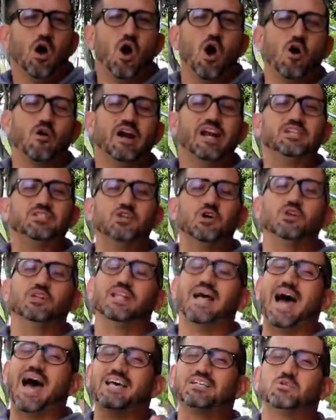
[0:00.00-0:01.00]
Alrighty, so
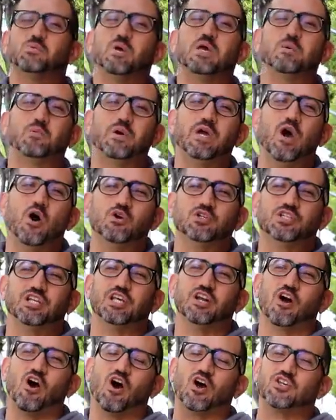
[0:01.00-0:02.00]
last week we
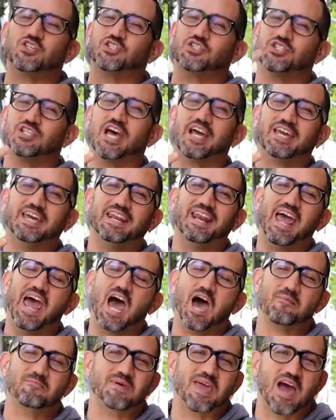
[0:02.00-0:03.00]
hosted our second
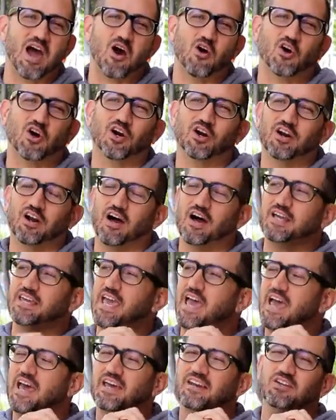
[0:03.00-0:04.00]
happy hour.
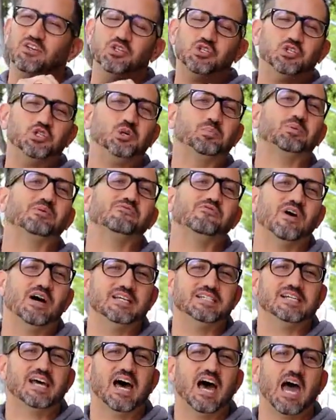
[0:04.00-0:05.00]
Again, super
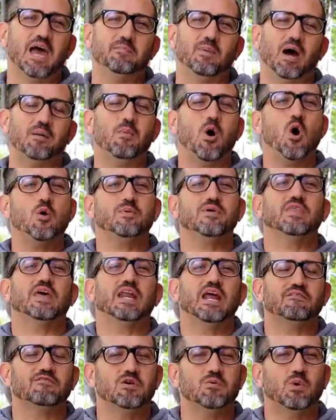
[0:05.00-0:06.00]
fun time. I'm hoping
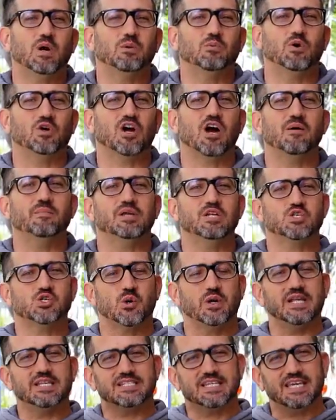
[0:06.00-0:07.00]
that everyone will come and
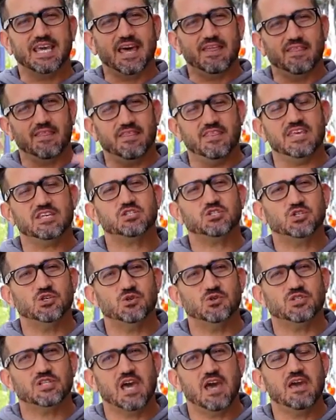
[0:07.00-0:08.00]
join us again this
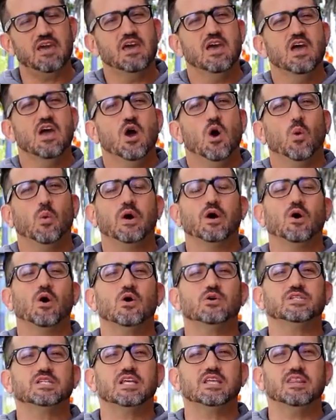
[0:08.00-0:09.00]
Tuesday. We're
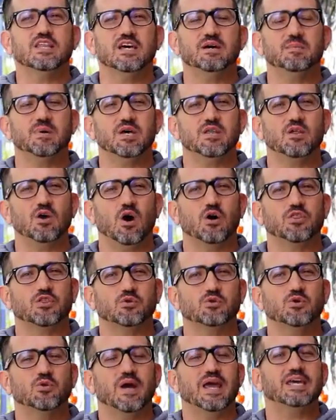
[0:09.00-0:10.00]
hosting them
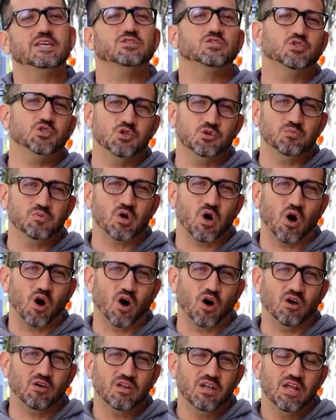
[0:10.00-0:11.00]
through a Zoom
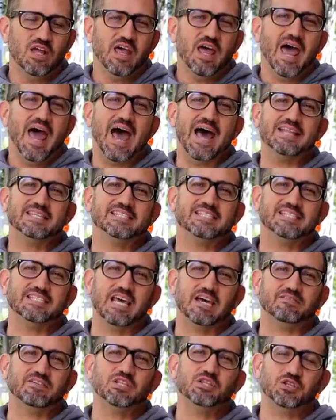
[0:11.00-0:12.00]
call at
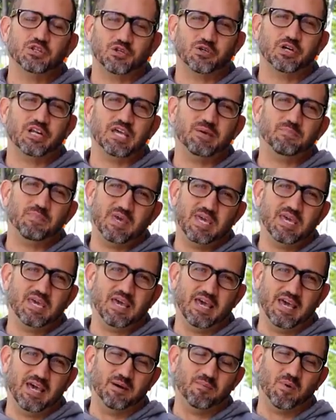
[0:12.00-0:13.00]
7:30
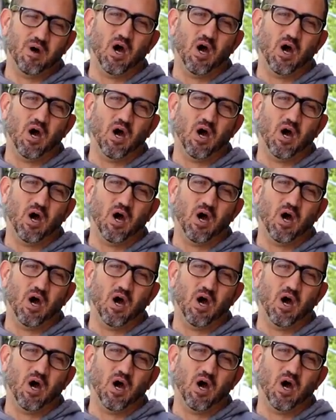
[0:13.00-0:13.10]
p.m.